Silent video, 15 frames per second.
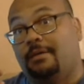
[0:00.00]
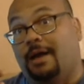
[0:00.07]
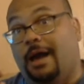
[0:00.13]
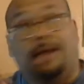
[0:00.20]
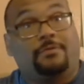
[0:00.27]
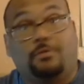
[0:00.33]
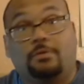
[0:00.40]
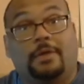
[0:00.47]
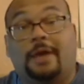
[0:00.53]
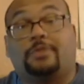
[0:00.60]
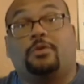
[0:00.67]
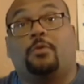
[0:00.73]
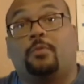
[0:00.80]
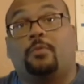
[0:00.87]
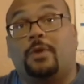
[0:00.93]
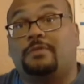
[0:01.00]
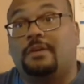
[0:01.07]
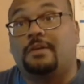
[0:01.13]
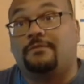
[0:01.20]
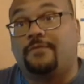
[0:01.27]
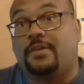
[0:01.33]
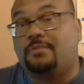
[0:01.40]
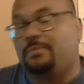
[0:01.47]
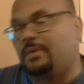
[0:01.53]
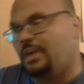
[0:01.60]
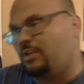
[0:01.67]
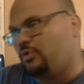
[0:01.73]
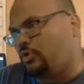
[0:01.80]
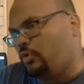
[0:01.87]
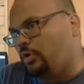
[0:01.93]
I do like their run defense, but
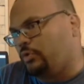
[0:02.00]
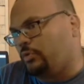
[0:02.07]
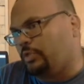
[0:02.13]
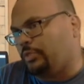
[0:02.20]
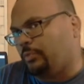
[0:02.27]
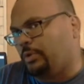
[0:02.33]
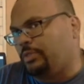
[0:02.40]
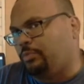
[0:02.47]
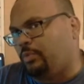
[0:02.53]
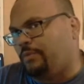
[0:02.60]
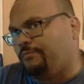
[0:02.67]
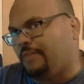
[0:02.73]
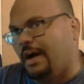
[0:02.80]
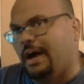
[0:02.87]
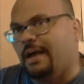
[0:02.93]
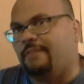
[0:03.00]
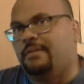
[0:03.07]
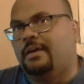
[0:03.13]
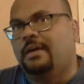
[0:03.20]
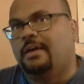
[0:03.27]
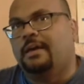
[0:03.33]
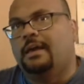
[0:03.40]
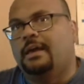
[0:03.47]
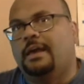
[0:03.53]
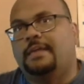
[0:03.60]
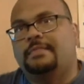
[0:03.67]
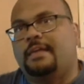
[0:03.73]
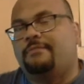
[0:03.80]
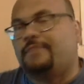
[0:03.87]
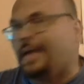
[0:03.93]
again, you're going to a 3 3 5
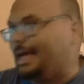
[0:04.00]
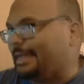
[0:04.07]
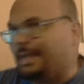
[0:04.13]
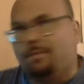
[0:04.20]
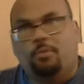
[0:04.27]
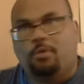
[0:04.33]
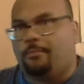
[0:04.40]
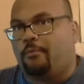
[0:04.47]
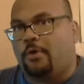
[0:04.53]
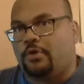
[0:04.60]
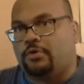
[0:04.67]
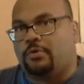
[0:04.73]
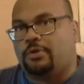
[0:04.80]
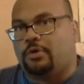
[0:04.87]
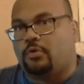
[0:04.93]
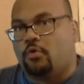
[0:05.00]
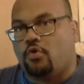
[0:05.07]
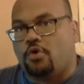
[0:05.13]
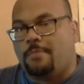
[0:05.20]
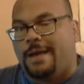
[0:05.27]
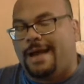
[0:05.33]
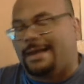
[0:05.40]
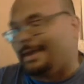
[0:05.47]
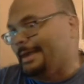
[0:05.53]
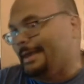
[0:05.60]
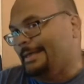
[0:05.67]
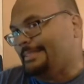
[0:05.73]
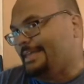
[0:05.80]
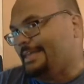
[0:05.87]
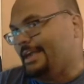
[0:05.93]
and they've got to get more pressure on the quarterback.
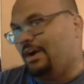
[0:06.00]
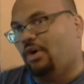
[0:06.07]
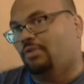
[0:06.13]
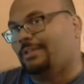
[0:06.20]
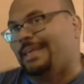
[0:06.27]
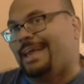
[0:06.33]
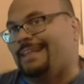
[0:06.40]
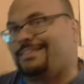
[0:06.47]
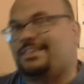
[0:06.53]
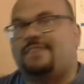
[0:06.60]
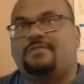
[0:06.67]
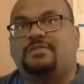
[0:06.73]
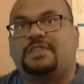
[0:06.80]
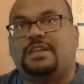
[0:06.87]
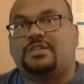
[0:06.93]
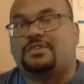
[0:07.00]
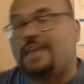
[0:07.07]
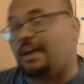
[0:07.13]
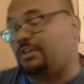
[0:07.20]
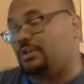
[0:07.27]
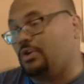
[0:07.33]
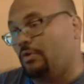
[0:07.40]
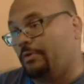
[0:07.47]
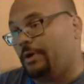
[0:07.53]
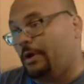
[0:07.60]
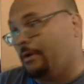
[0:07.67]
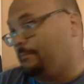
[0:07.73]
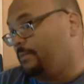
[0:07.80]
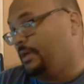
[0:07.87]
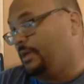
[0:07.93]
They only had 17 sacks a year
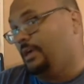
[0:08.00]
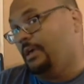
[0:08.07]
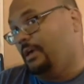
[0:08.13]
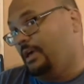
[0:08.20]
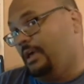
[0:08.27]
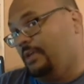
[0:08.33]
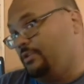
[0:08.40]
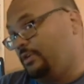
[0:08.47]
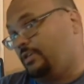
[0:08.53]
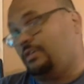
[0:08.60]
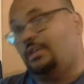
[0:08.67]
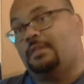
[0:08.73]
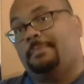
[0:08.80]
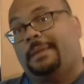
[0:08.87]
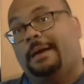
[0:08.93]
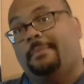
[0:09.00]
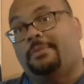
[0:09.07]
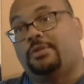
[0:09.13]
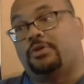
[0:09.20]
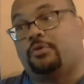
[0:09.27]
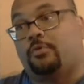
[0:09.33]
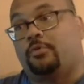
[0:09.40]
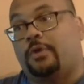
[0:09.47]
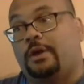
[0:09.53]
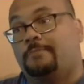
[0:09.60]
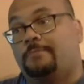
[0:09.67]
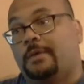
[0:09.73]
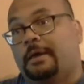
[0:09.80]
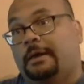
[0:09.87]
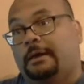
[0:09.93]
ago, and you can see at the bottom of the
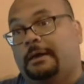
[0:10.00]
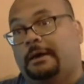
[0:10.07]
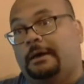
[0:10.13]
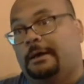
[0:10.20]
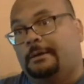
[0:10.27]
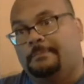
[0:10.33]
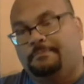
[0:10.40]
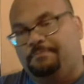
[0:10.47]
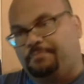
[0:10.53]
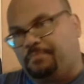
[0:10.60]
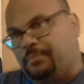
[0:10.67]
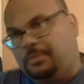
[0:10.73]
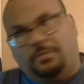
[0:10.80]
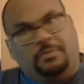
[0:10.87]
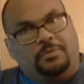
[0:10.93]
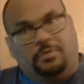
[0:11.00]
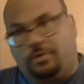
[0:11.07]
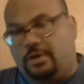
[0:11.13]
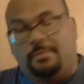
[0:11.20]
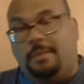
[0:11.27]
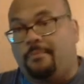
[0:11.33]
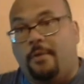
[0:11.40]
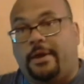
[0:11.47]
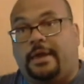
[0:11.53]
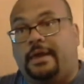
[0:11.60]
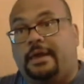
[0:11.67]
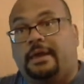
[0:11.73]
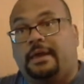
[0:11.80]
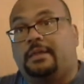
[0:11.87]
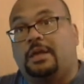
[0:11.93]
screen um, they're going to be breaking
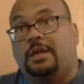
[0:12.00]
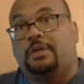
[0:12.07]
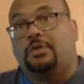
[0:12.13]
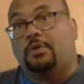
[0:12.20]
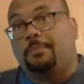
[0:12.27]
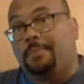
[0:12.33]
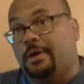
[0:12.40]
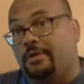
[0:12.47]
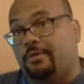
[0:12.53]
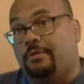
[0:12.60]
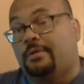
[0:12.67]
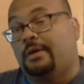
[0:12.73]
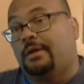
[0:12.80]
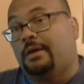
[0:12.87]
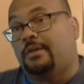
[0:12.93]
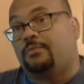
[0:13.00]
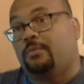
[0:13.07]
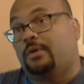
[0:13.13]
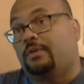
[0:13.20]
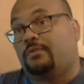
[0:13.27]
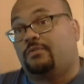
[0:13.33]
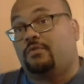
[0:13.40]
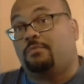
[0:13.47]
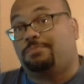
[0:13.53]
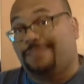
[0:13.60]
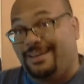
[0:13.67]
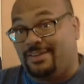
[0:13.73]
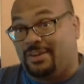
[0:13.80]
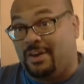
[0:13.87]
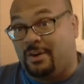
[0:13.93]
in a new punter as well as a new
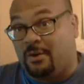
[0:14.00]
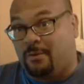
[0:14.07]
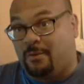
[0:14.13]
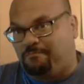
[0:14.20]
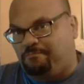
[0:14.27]
place kicker.